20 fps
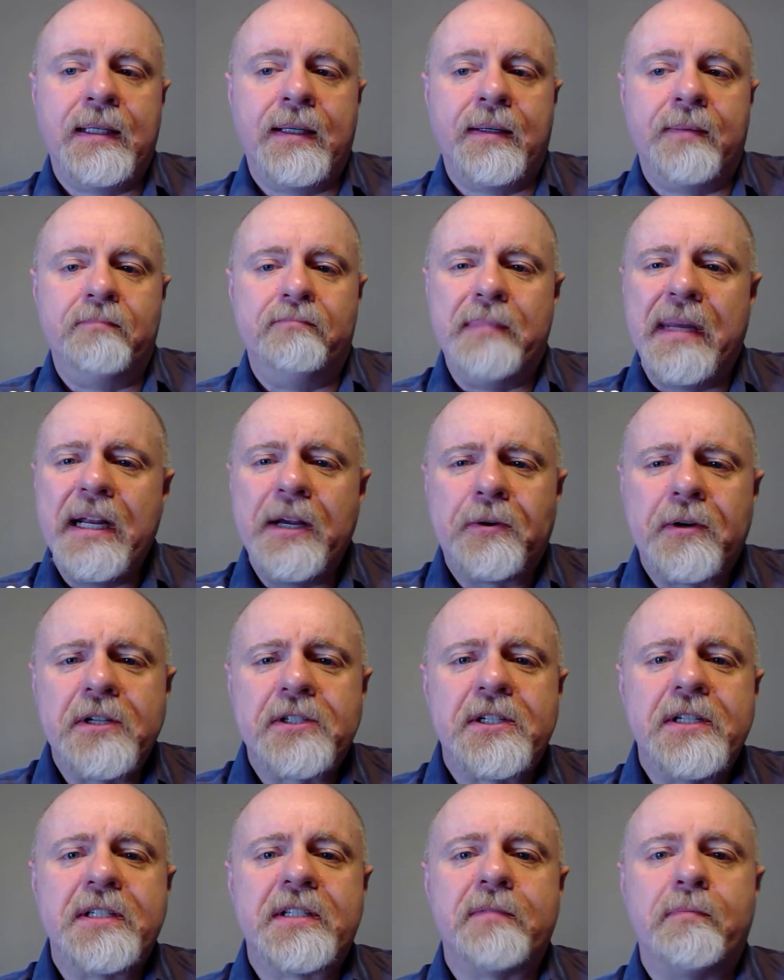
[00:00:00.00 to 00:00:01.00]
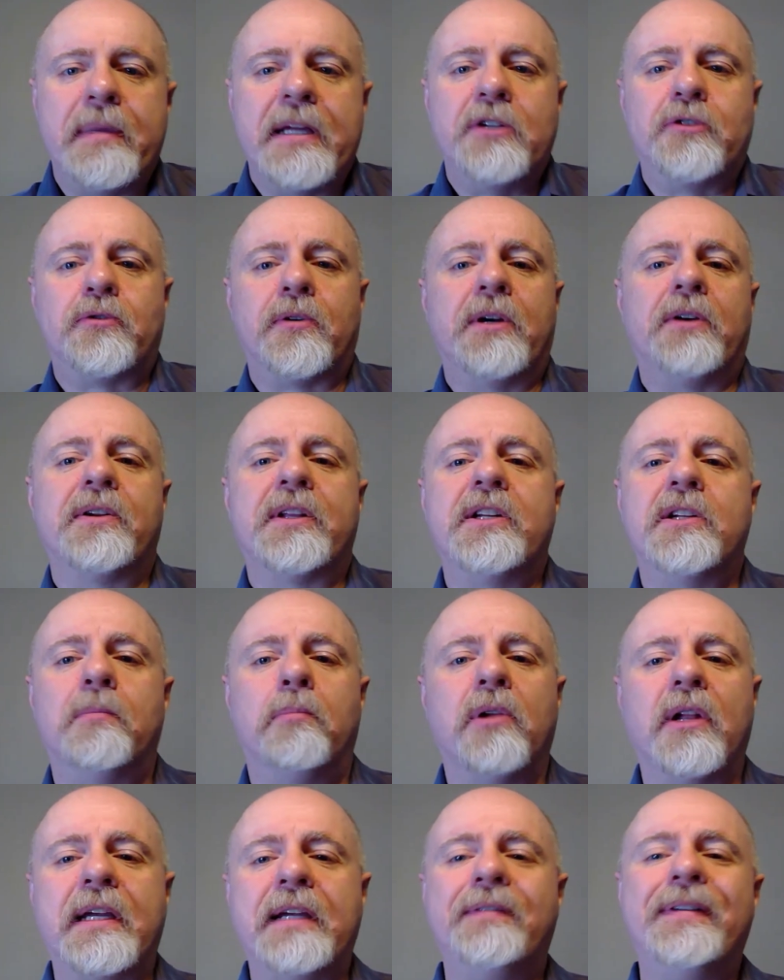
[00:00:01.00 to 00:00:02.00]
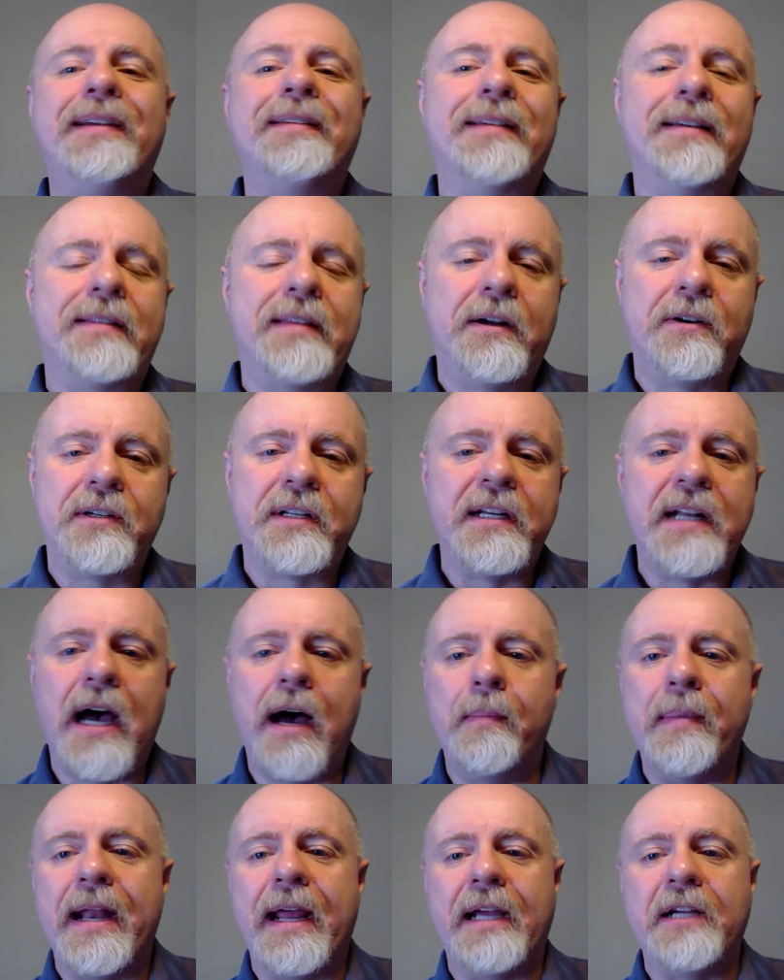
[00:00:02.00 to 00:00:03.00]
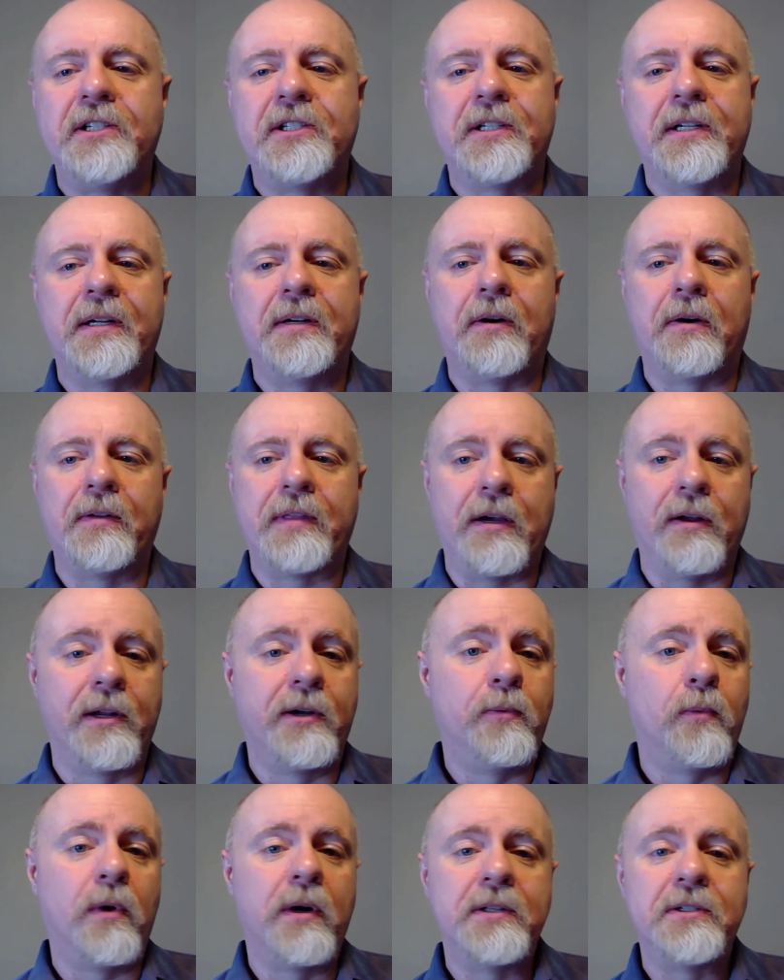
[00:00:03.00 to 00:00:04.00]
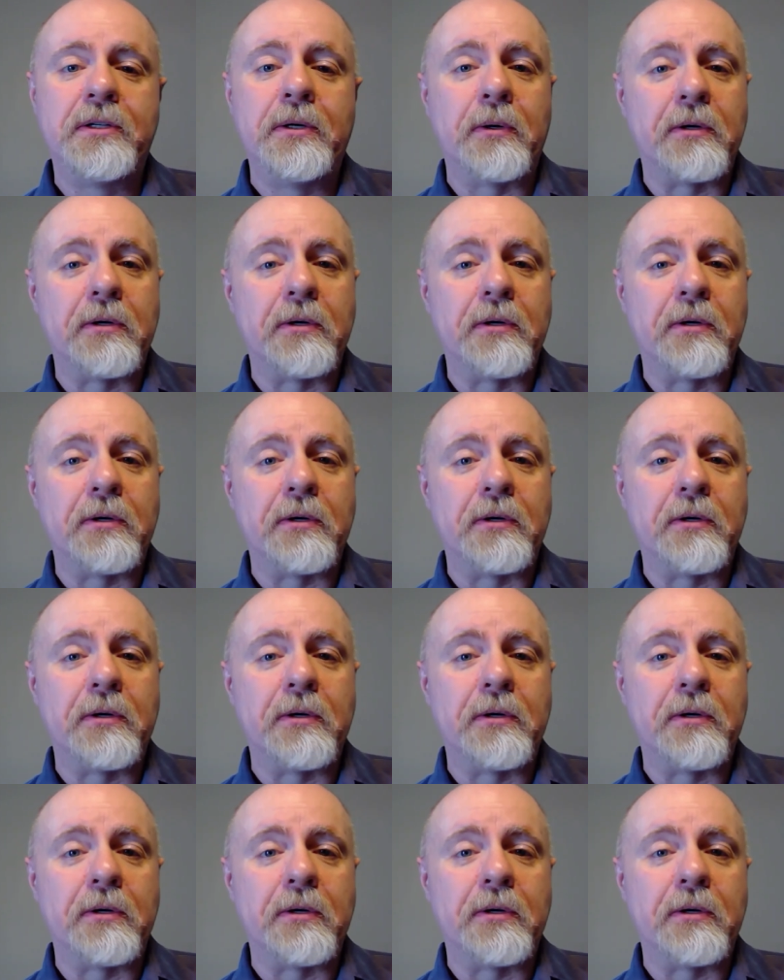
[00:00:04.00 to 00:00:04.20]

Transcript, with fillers: Many Christians have been drilled into believing that their denomination are the only ones who are